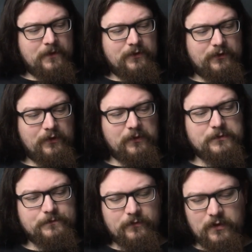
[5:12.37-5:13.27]
so
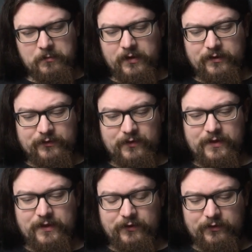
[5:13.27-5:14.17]
I might have to
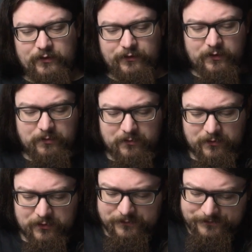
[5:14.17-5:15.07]
let these soften a bit
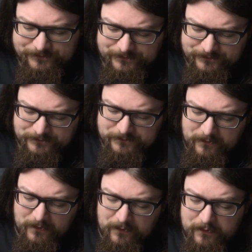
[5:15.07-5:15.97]
more.
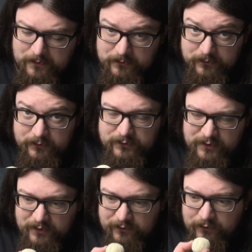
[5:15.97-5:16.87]

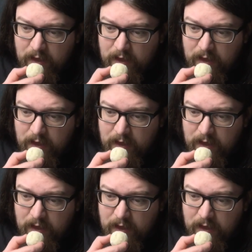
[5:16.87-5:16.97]
Cheers.